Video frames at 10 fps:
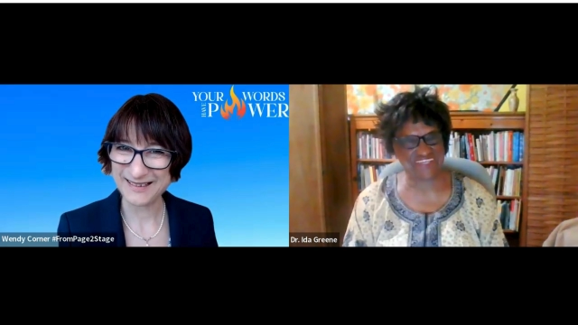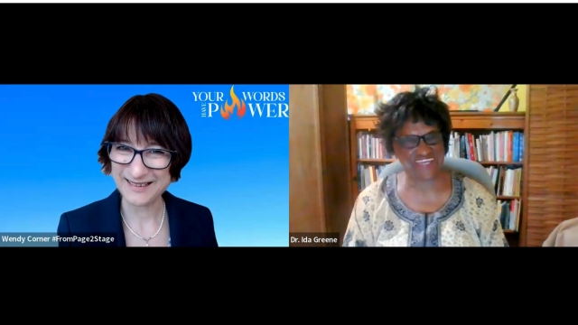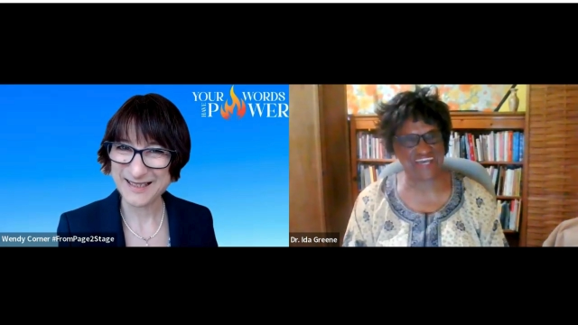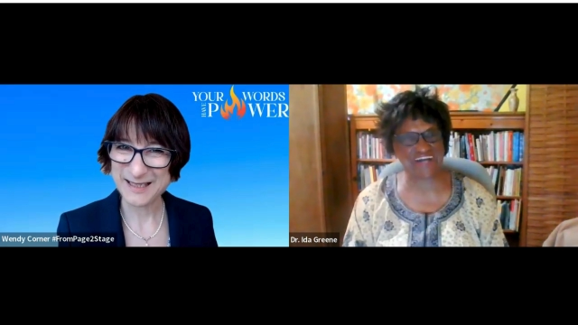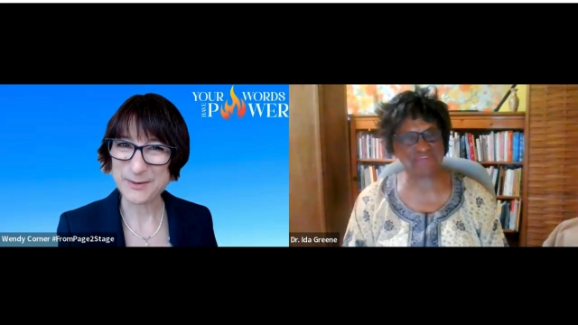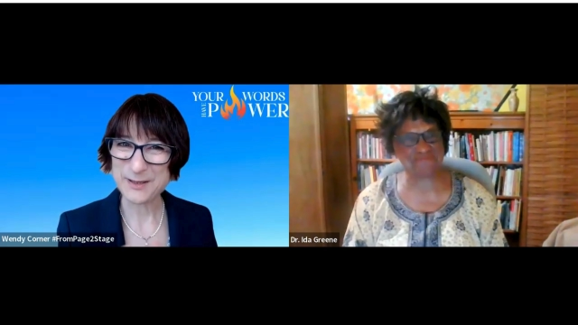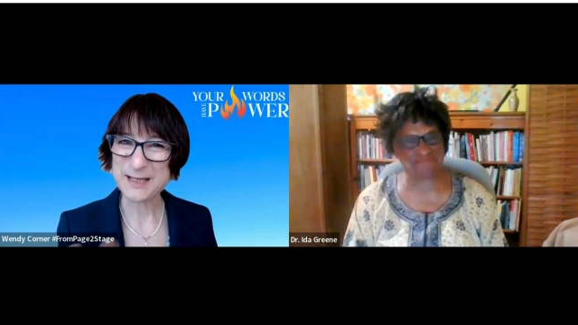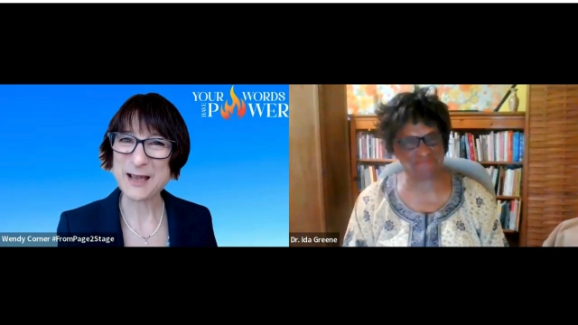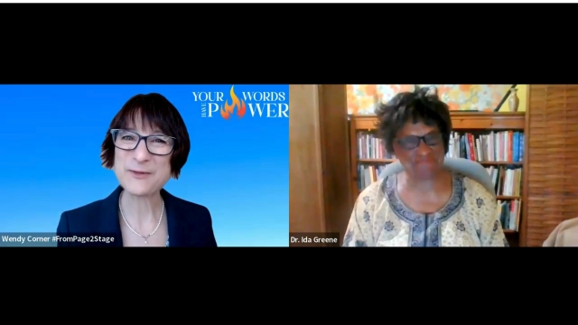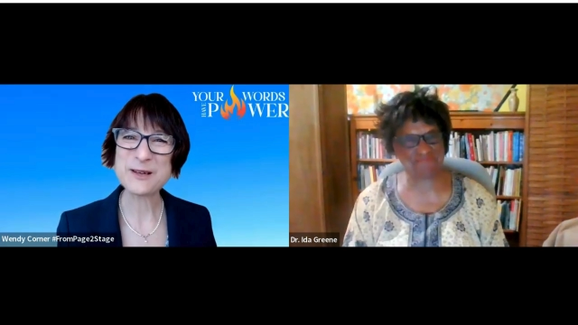Speaker 1: Yeah. So
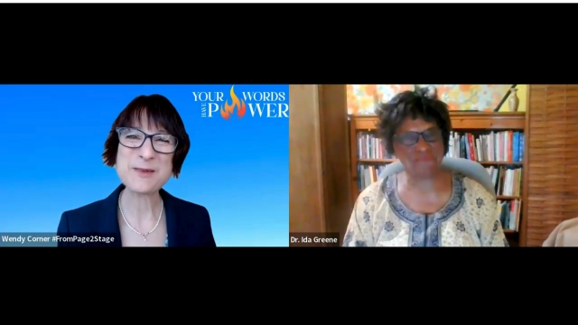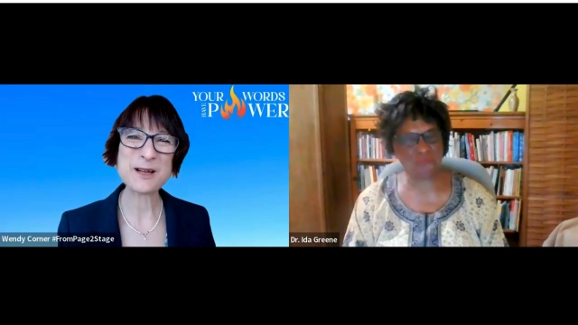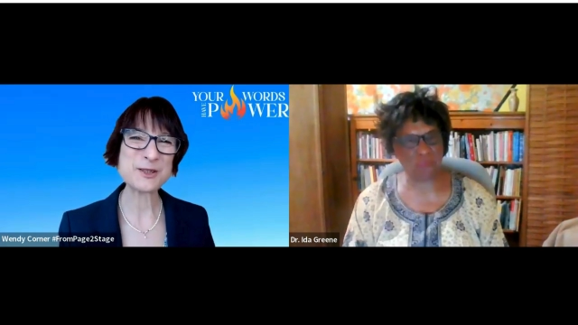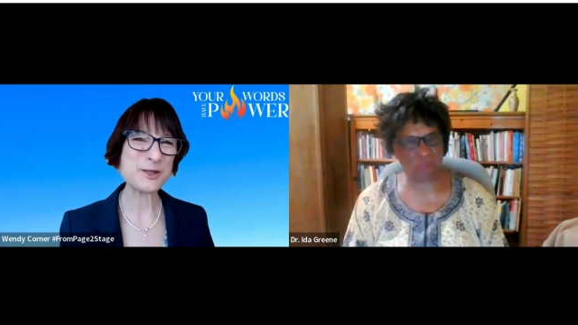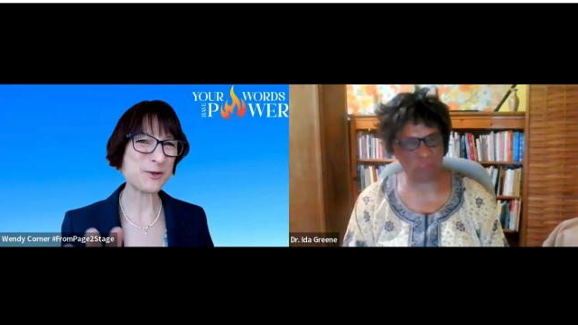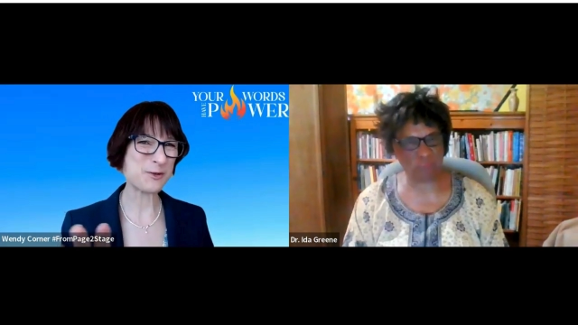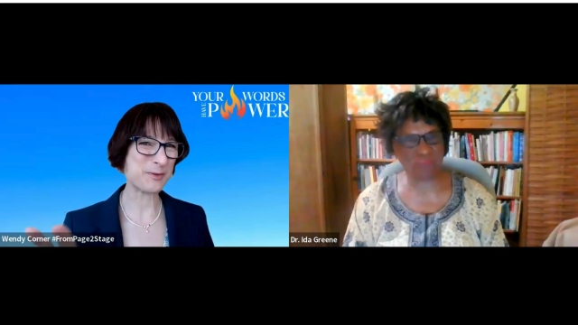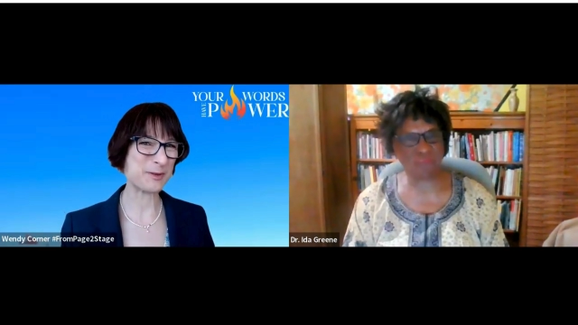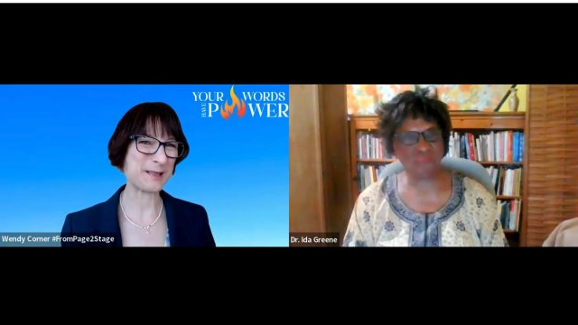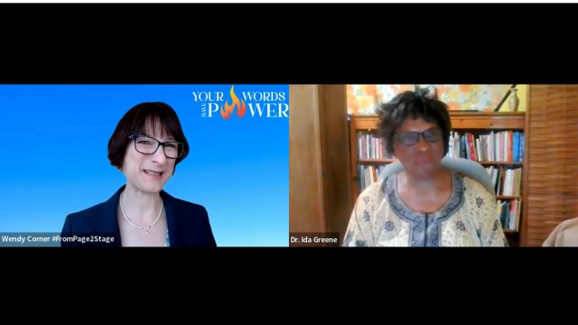it's every much your
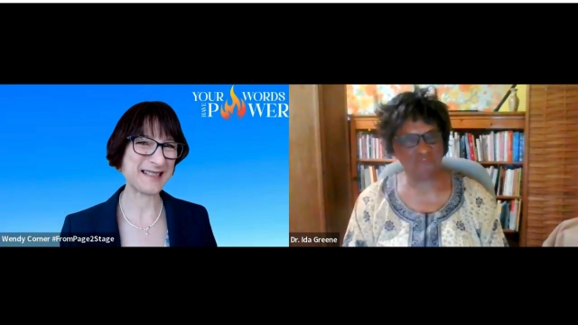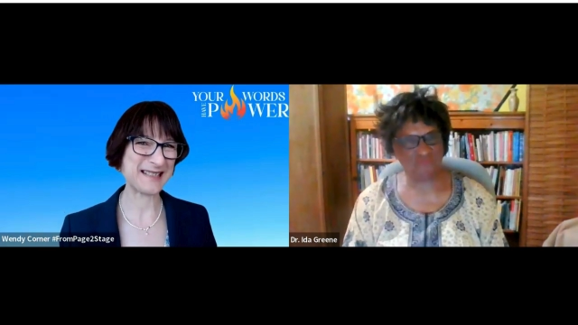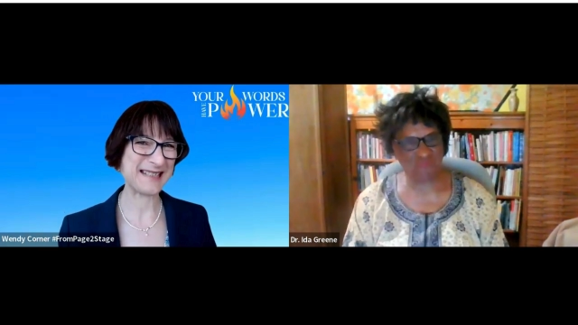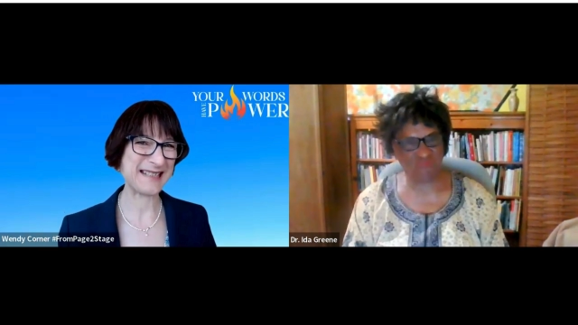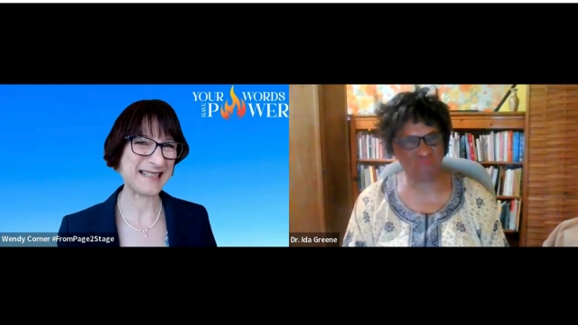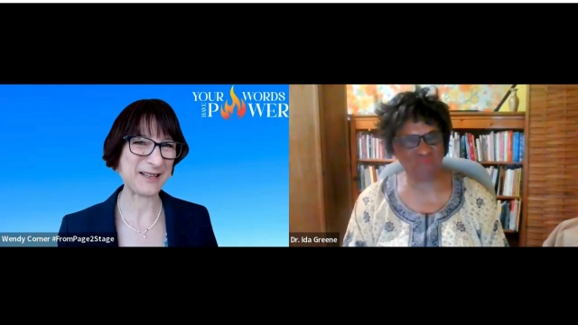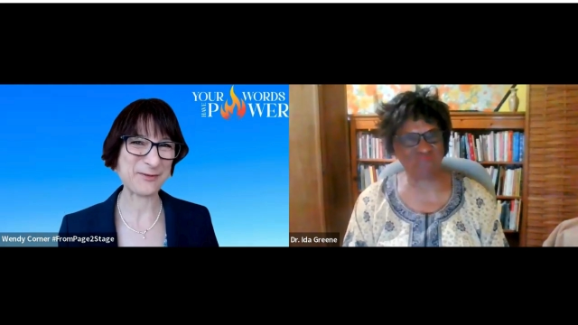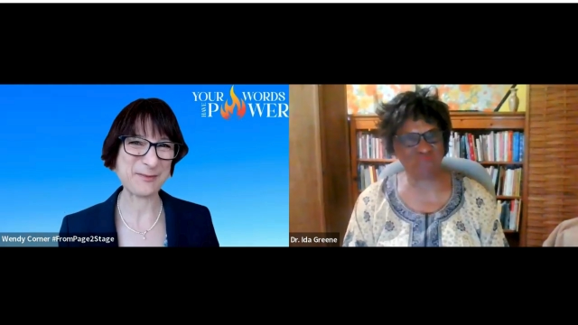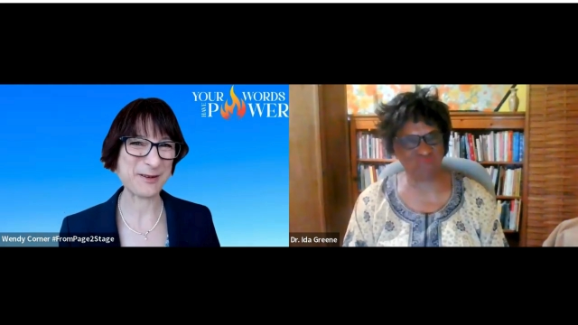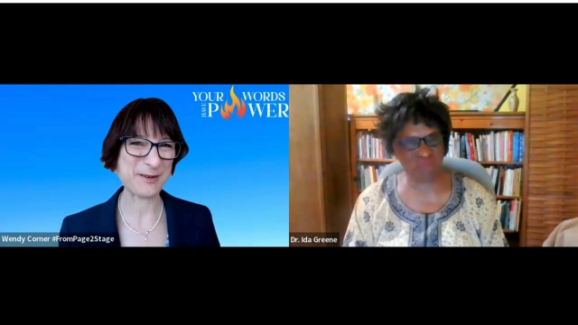book is it is
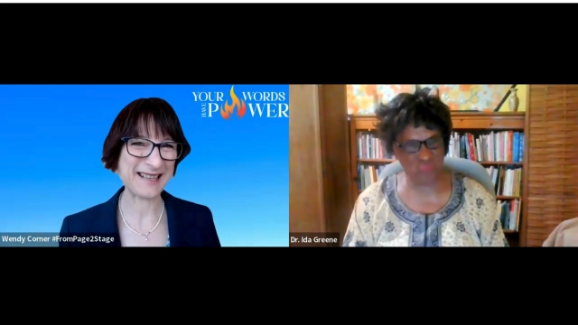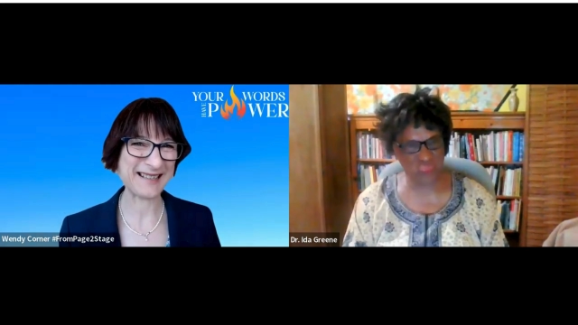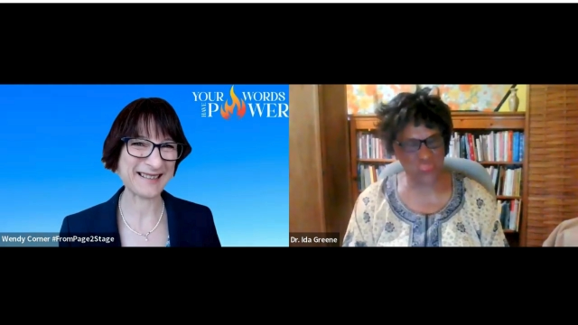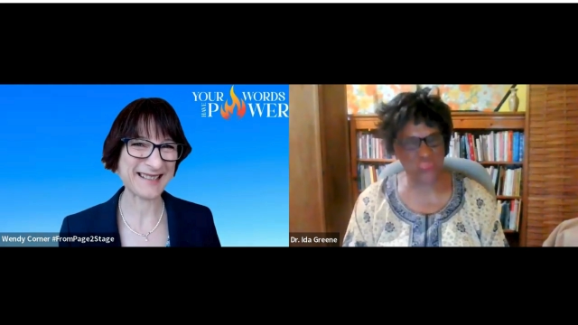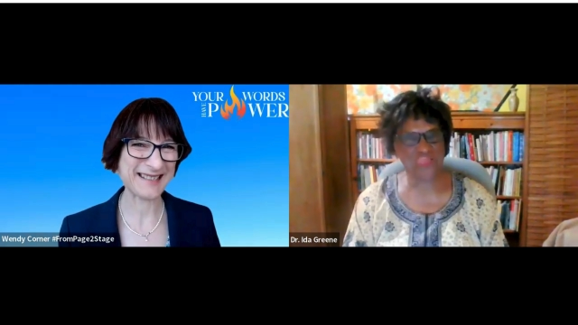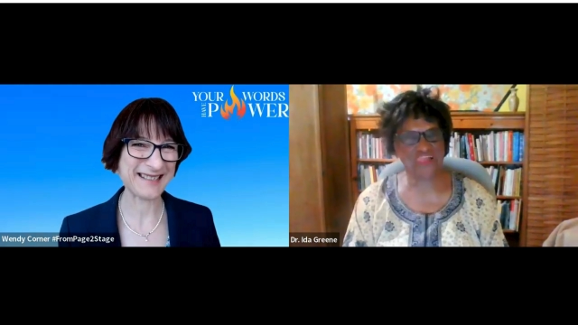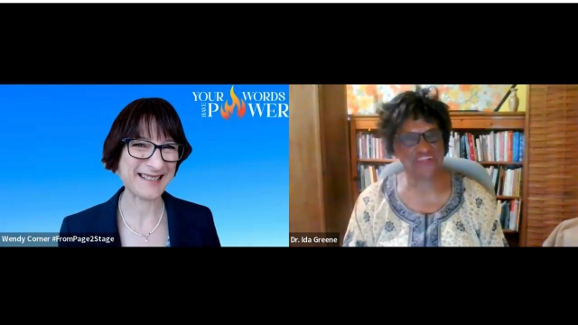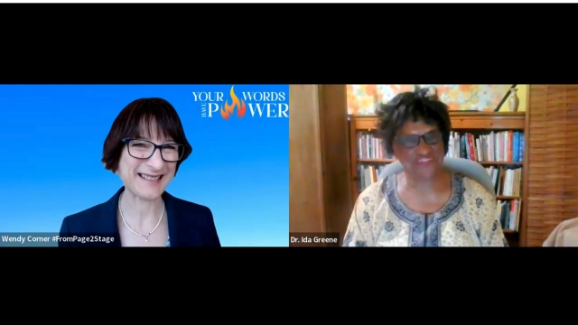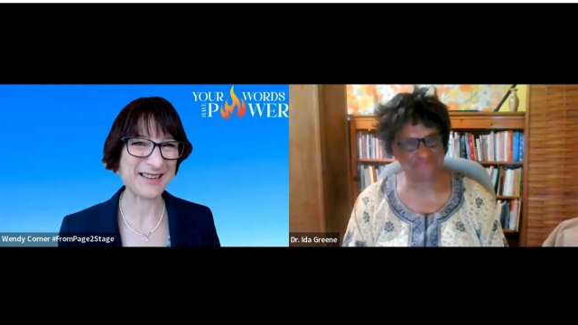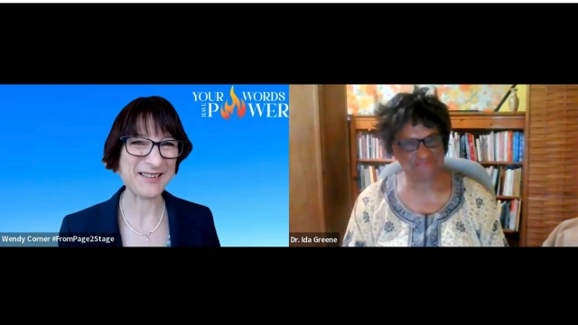everybody else's.